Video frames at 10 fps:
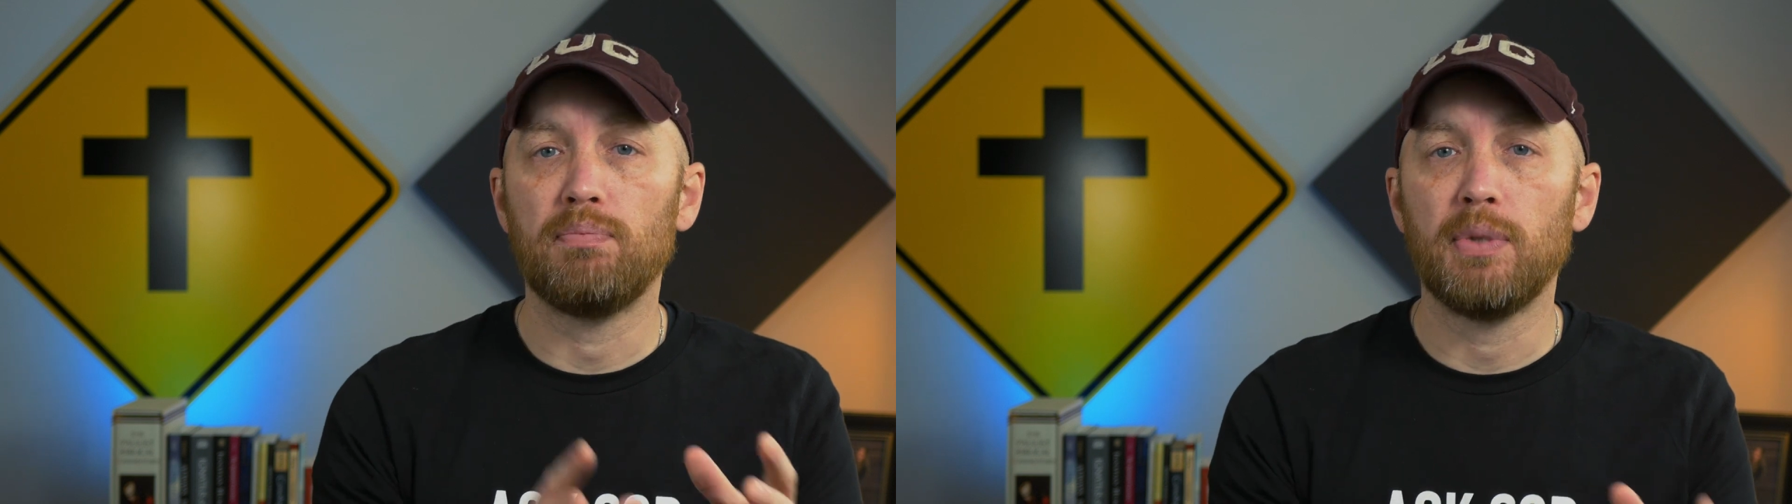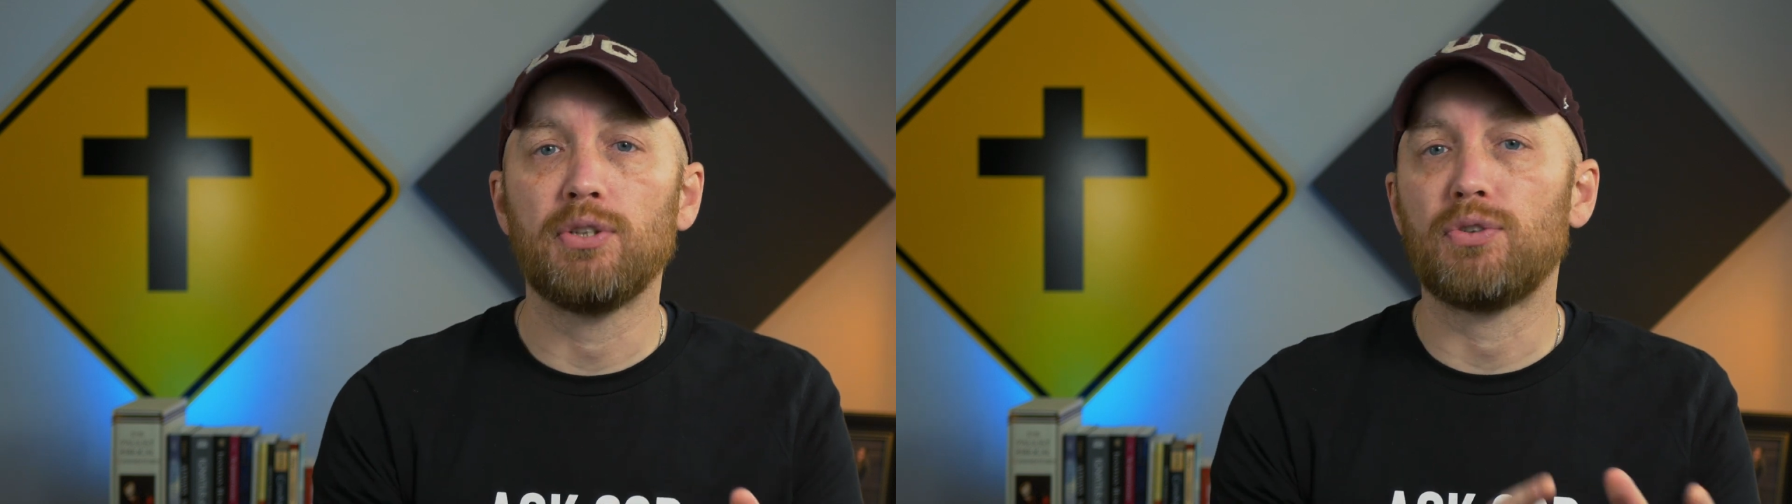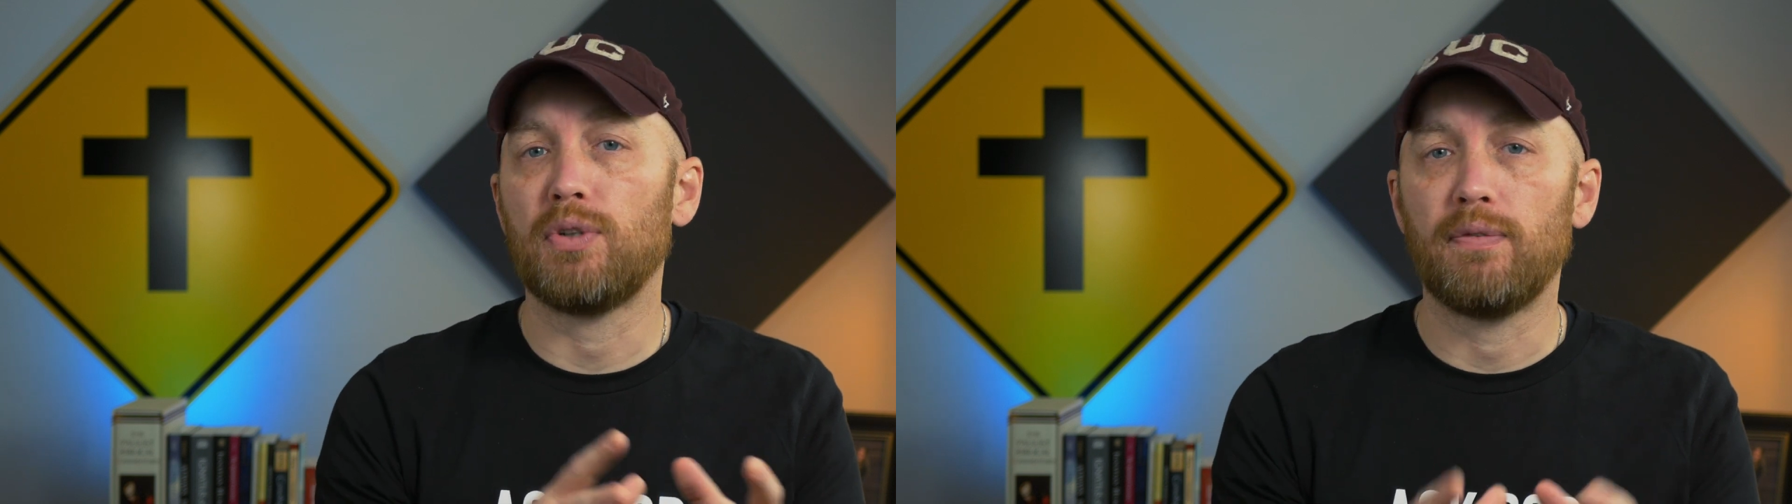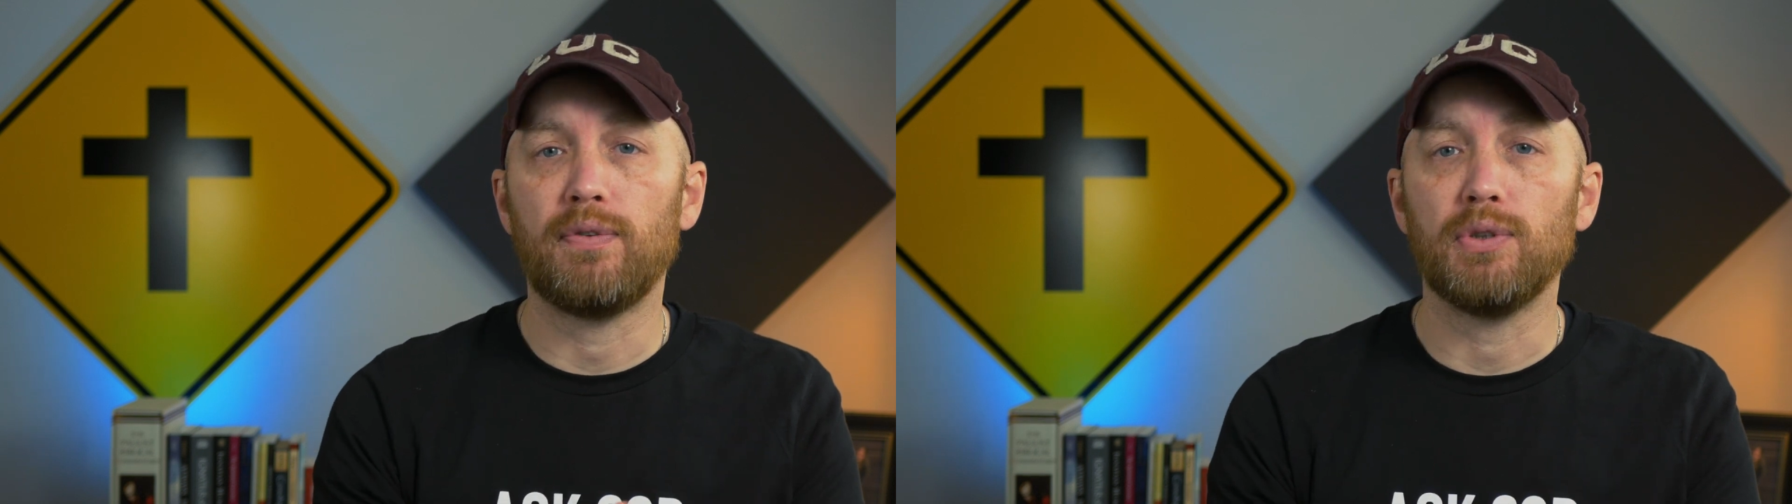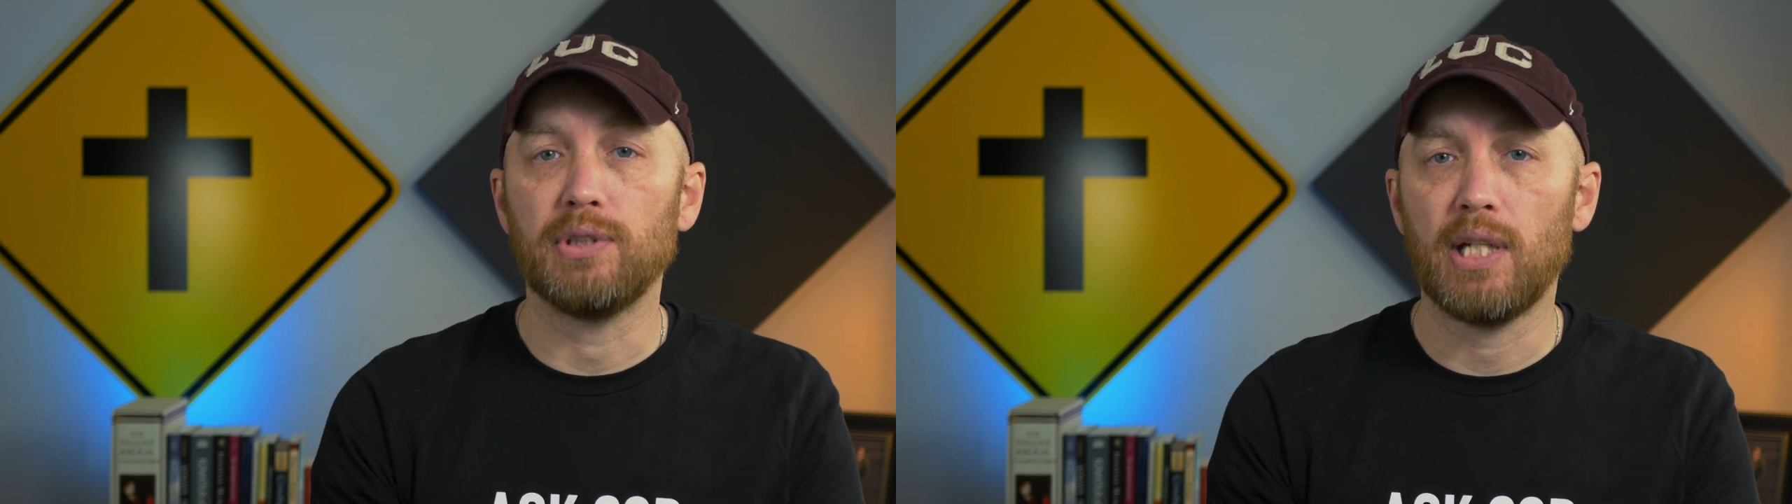ministry
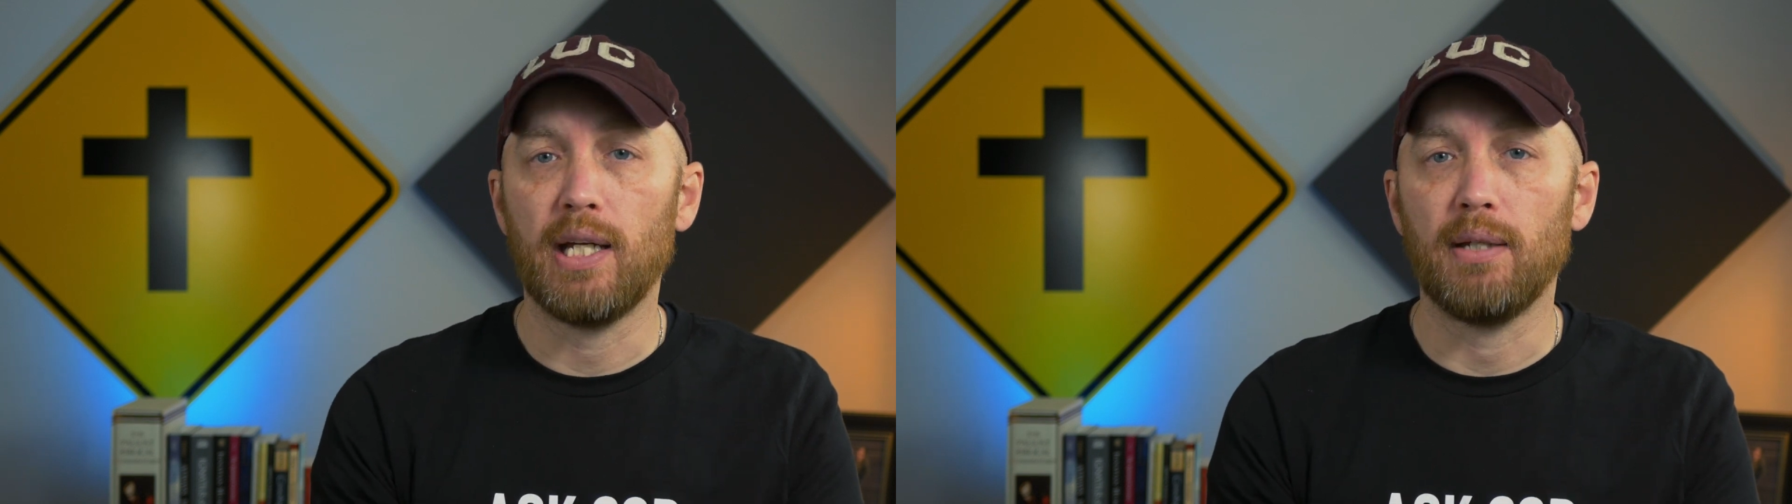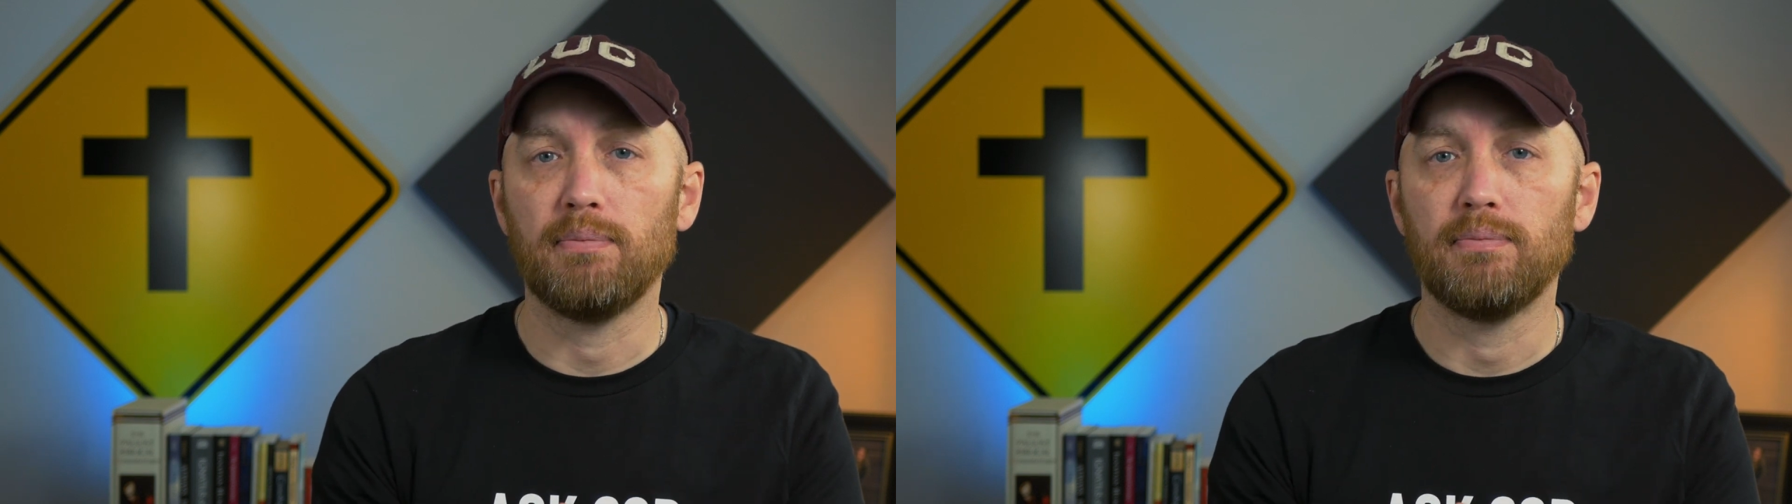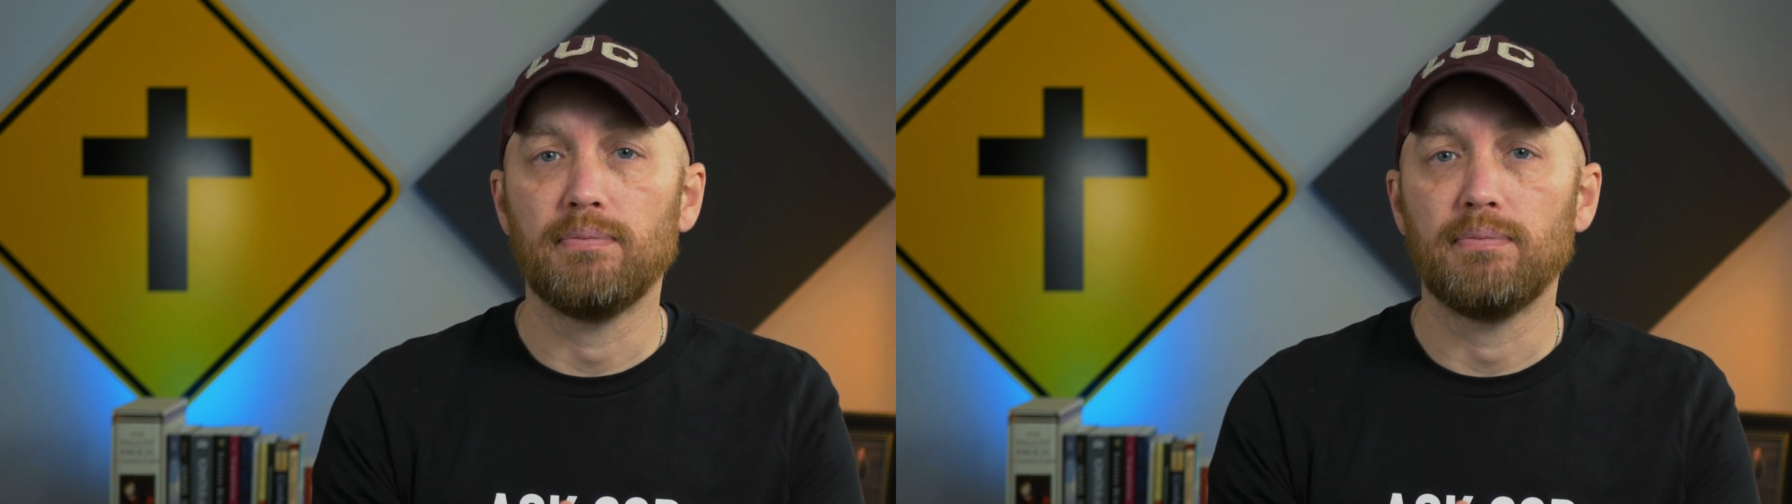full time.